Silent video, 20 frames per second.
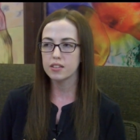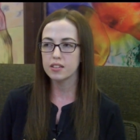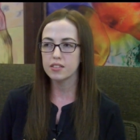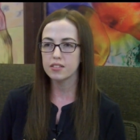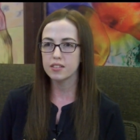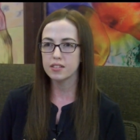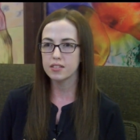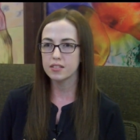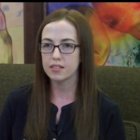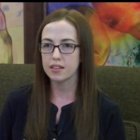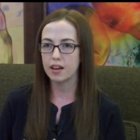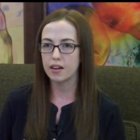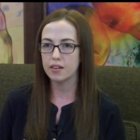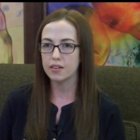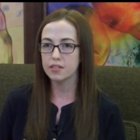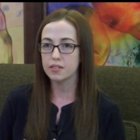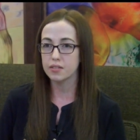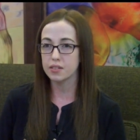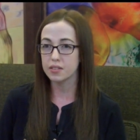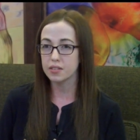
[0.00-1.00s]
conditions
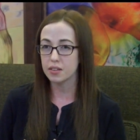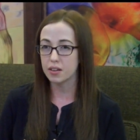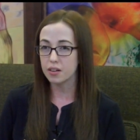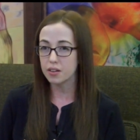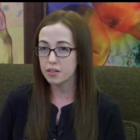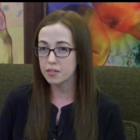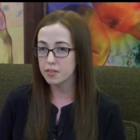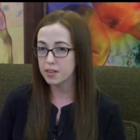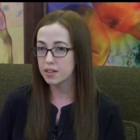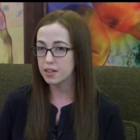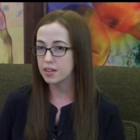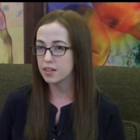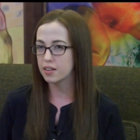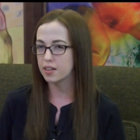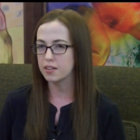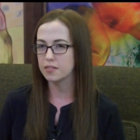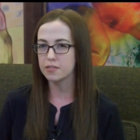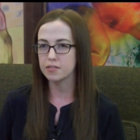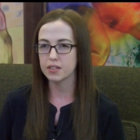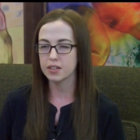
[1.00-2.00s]
now as a result of it, a
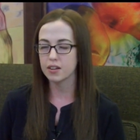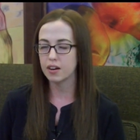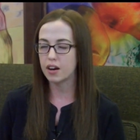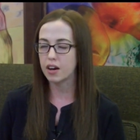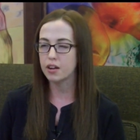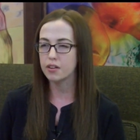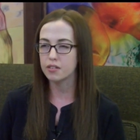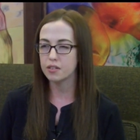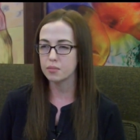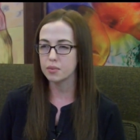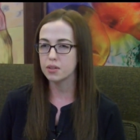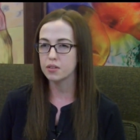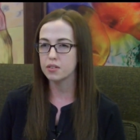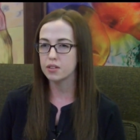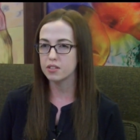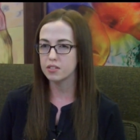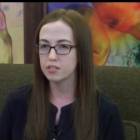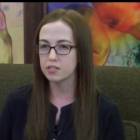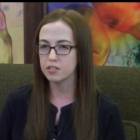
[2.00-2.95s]
lot of like autoimmune